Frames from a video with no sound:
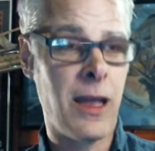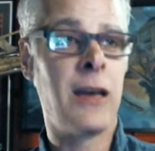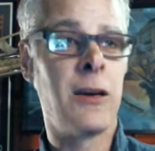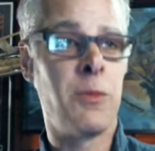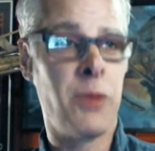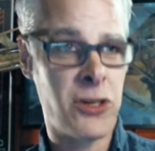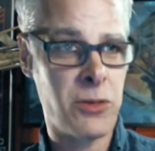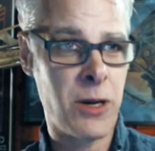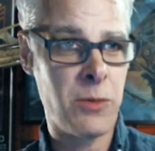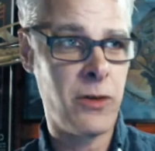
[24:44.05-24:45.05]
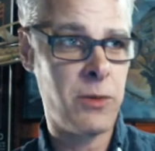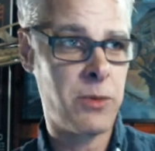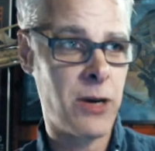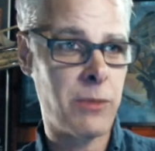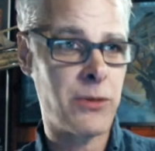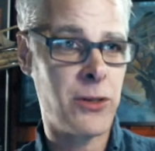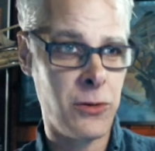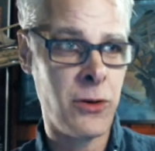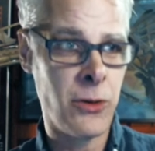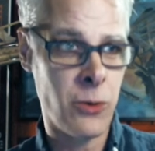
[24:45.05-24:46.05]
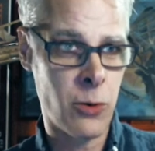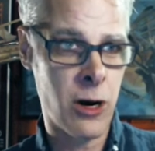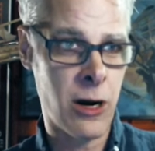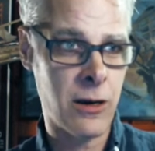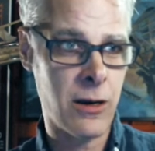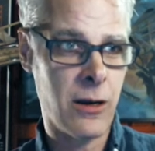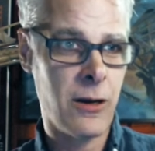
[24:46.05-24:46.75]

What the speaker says: and a bunch of my movie props to New York